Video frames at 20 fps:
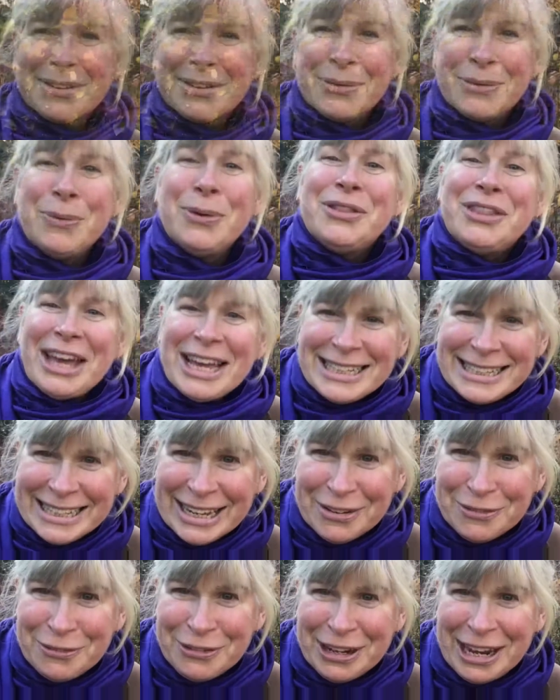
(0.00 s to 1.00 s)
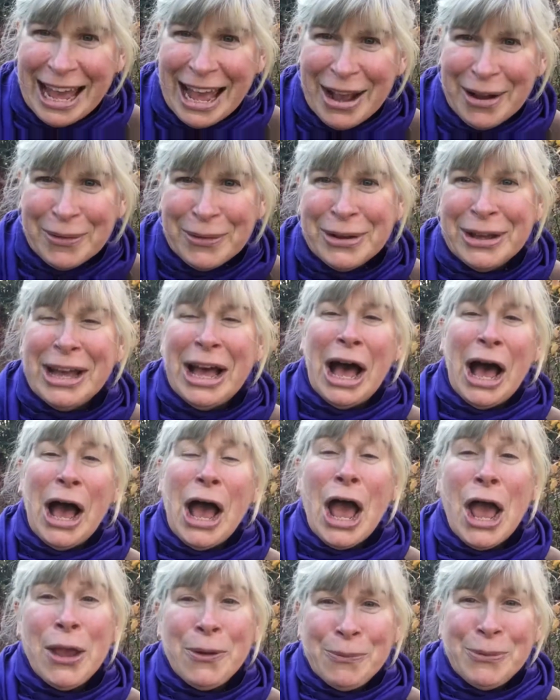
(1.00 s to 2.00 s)
Well, that's it for now. I
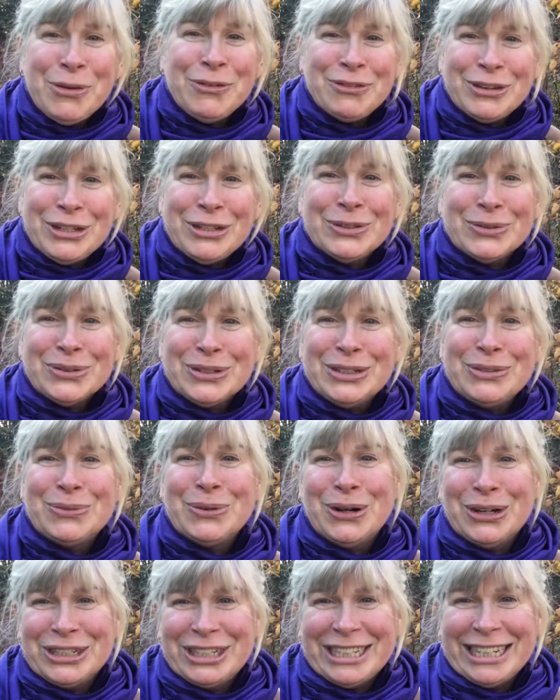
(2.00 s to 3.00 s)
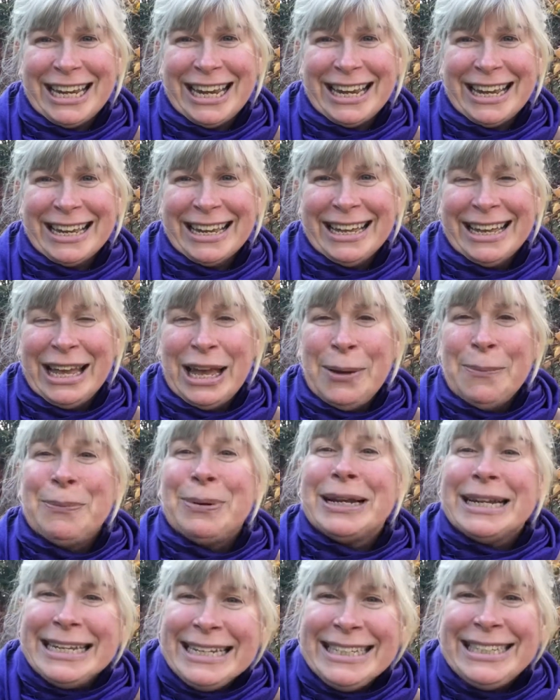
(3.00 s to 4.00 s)
hope you've enjoyed watching.
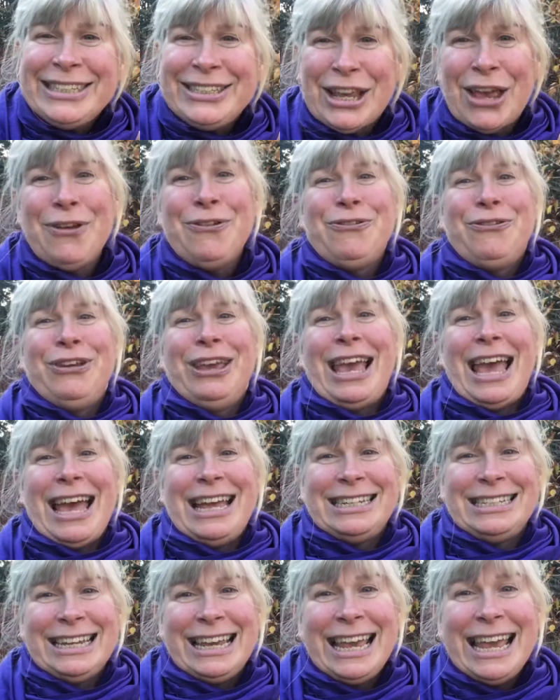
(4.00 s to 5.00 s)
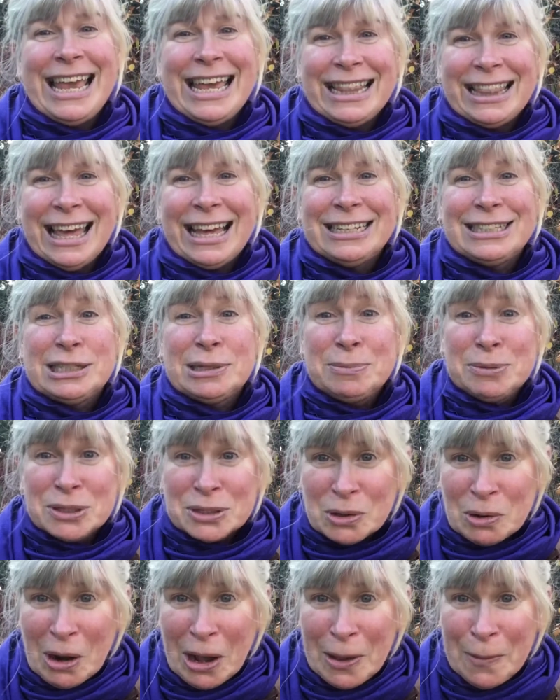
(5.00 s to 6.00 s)
Please don't forget to hit that
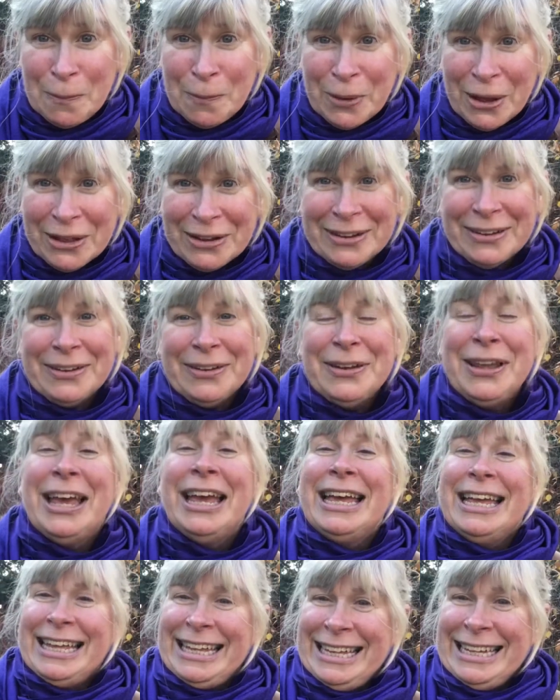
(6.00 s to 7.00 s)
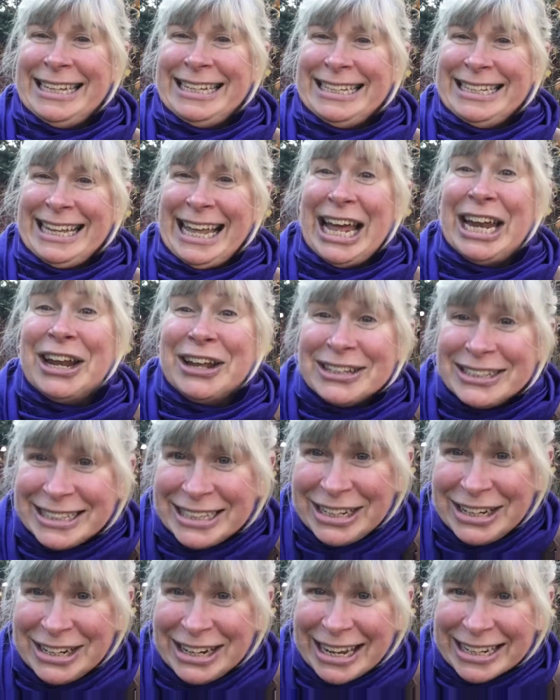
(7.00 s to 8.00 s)
subscribe button, and I'll see
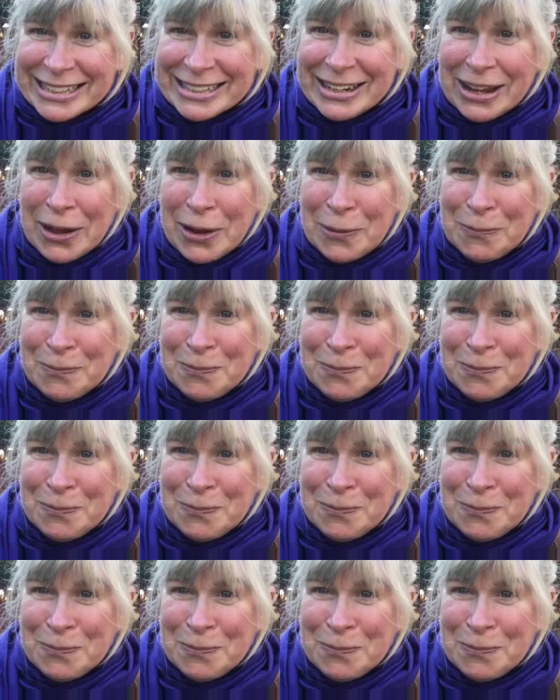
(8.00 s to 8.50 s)
you next time.